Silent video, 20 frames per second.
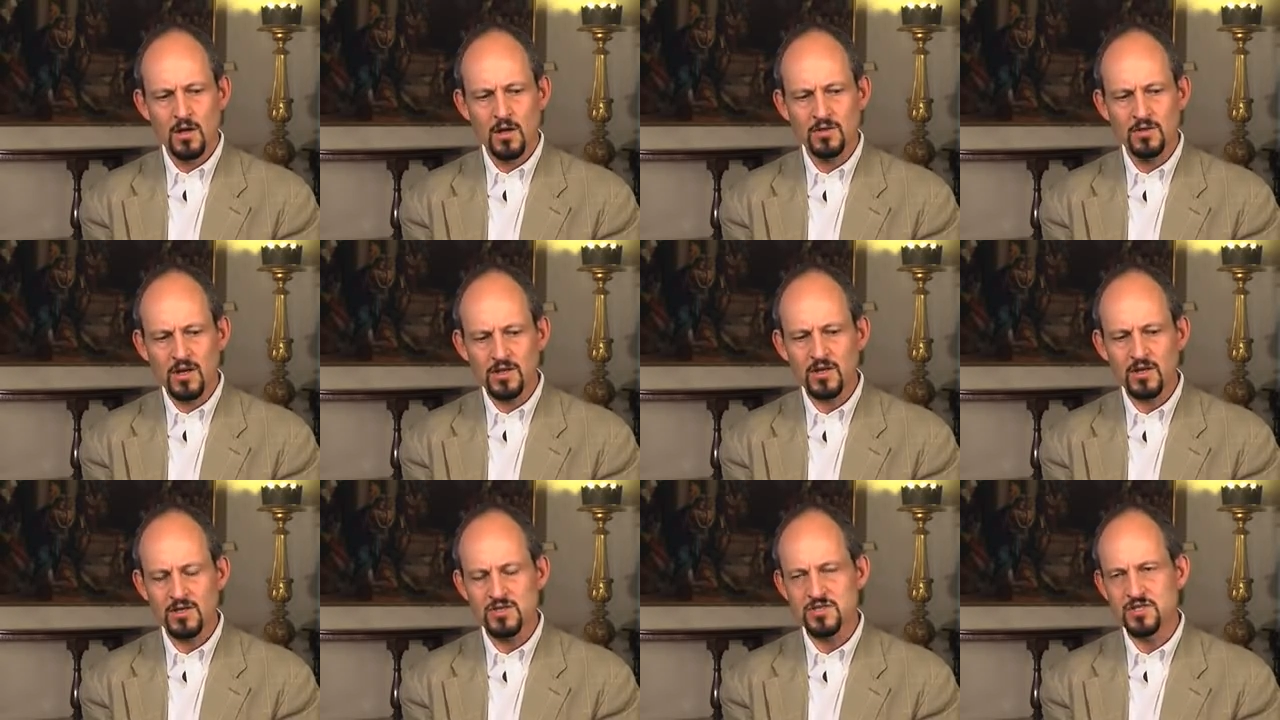
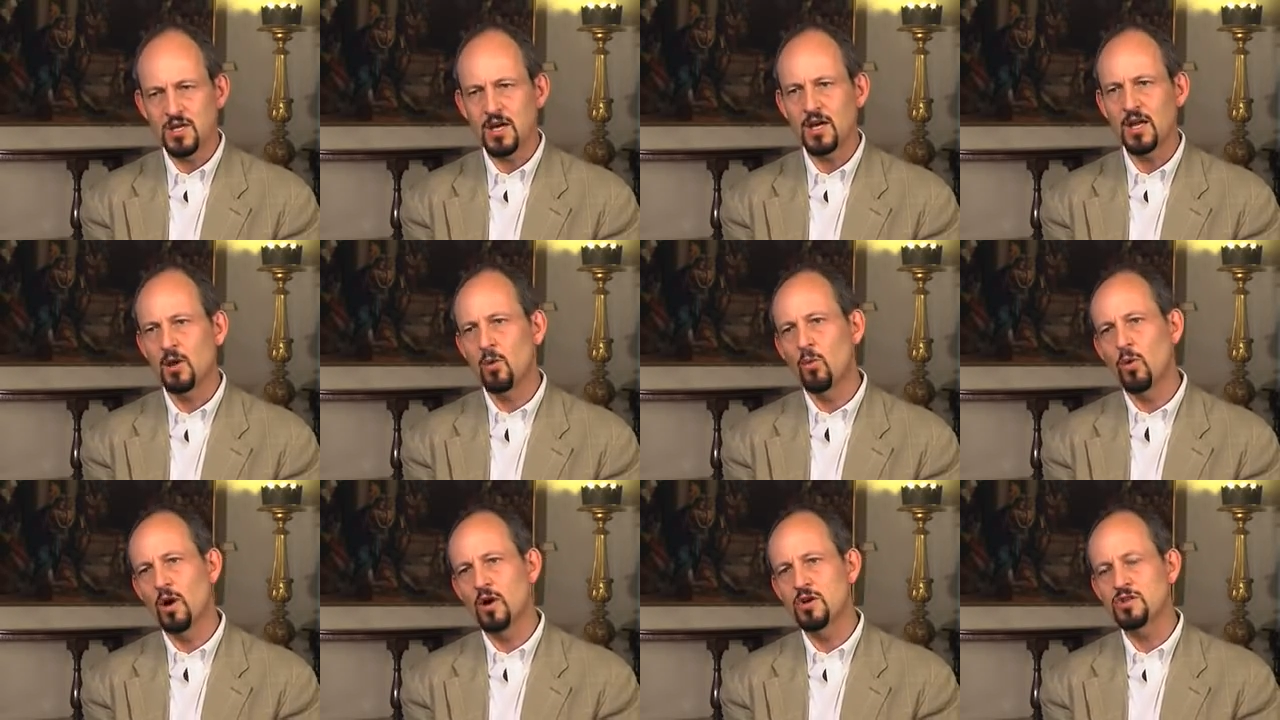conducted a
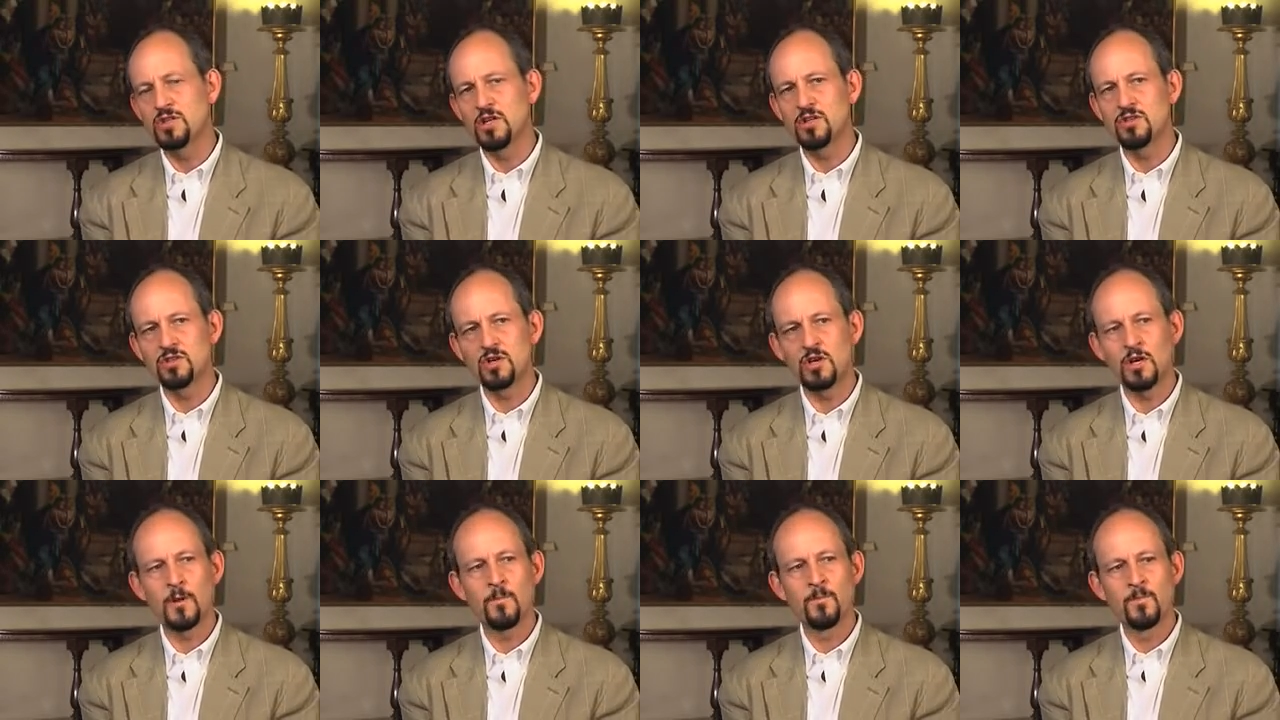study where she
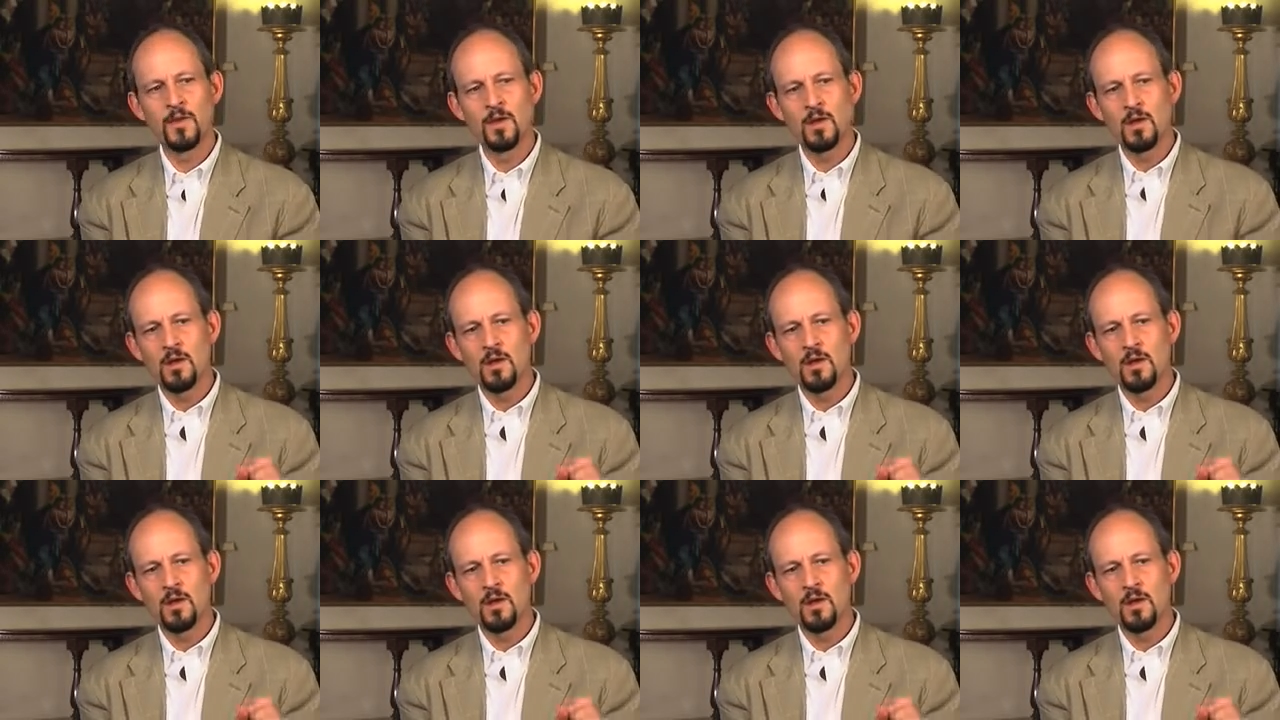took